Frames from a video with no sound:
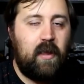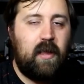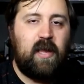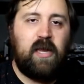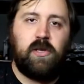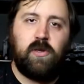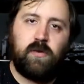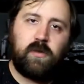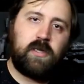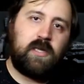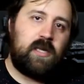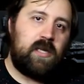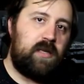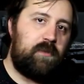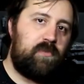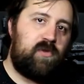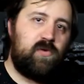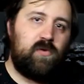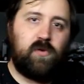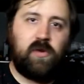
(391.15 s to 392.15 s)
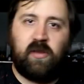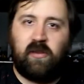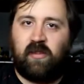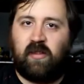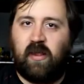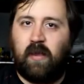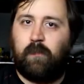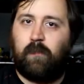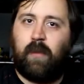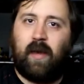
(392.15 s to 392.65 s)
and you keep doing
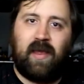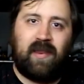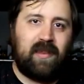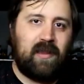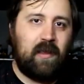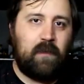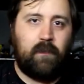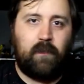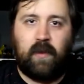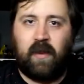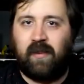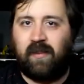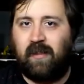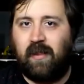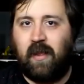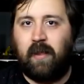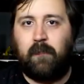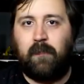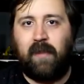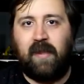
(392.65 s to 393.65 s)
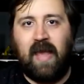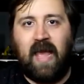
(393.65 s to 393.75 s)
step by step by step